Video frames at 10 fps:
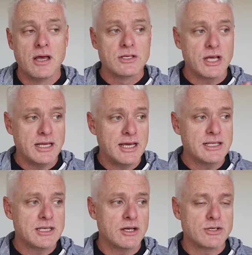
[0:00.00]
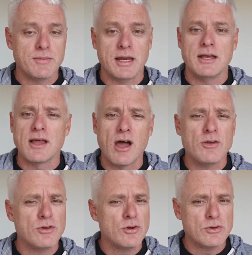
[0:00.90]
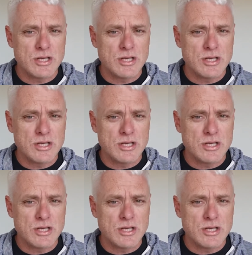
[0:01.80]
So you need social media. Don't use